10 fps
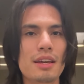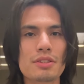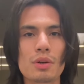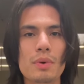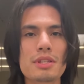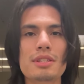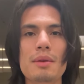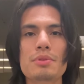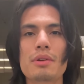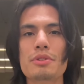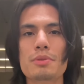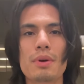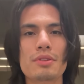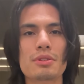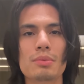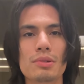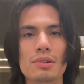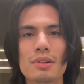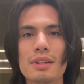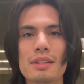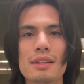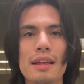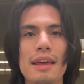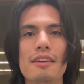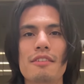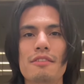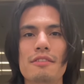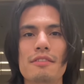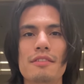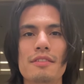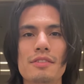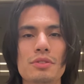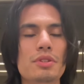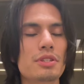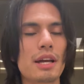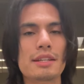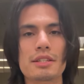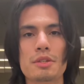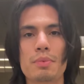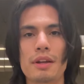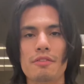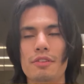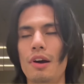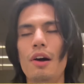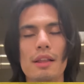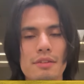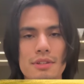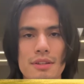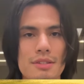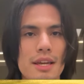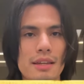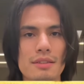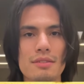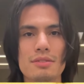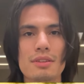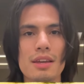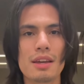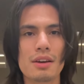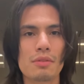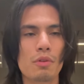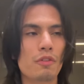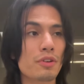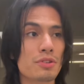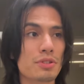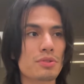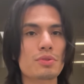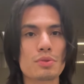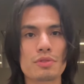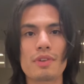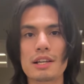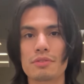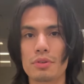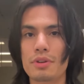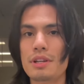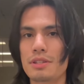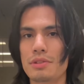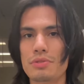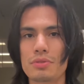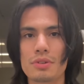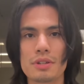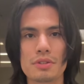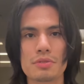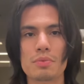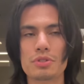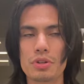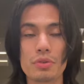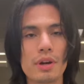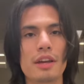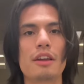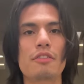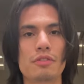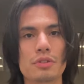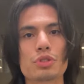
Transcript: So, what steps are responsible if you decide to sprint for all out 10 seconds? Well, first, you use phosphocreatine stores, which are great for